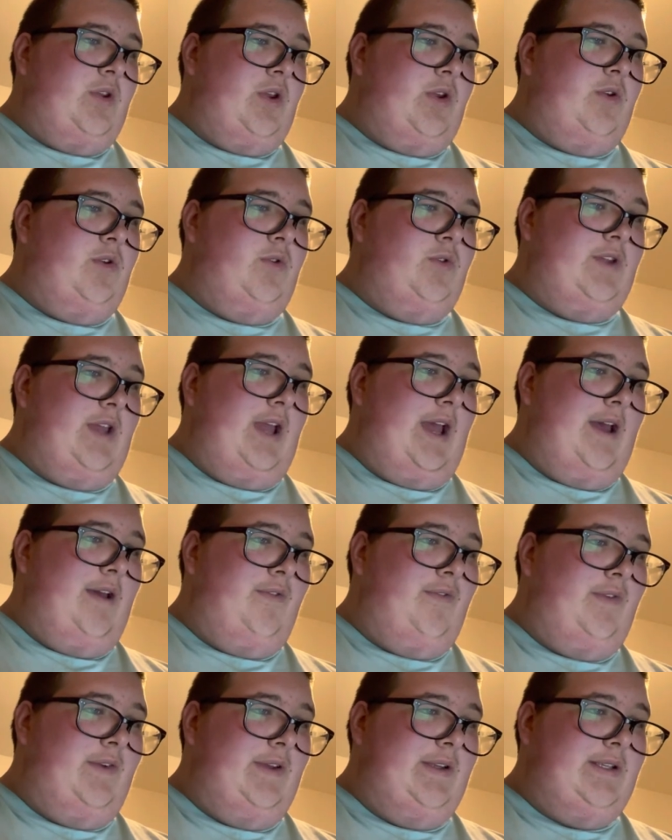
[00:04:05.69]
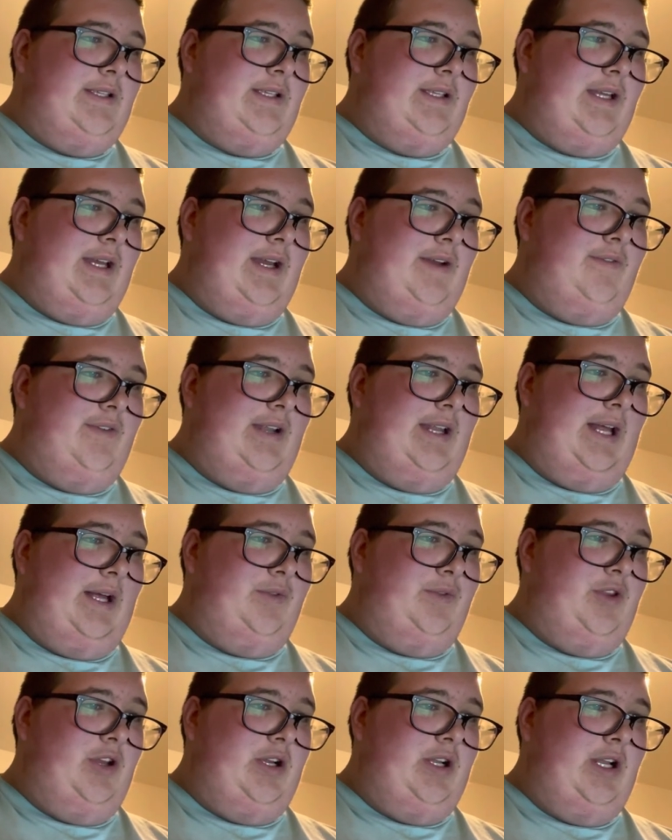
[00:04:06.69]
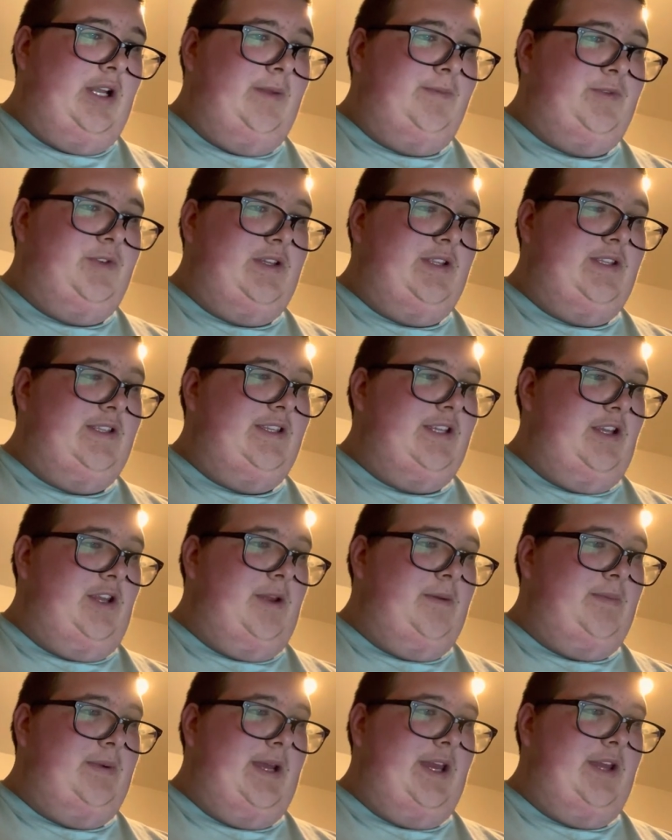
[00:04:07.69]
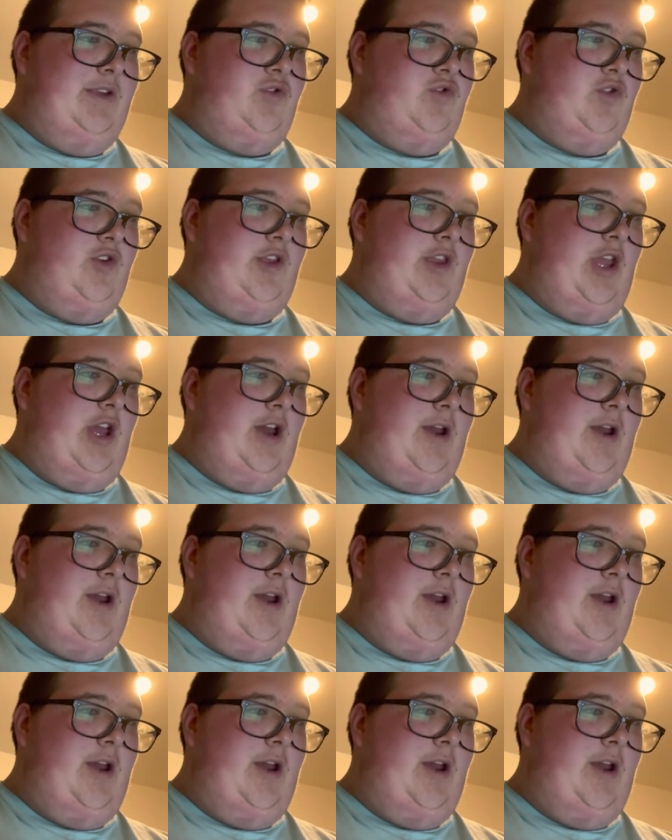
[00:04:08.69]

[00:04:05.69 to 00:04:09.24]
whose efforts have allowed the club to continue playing during the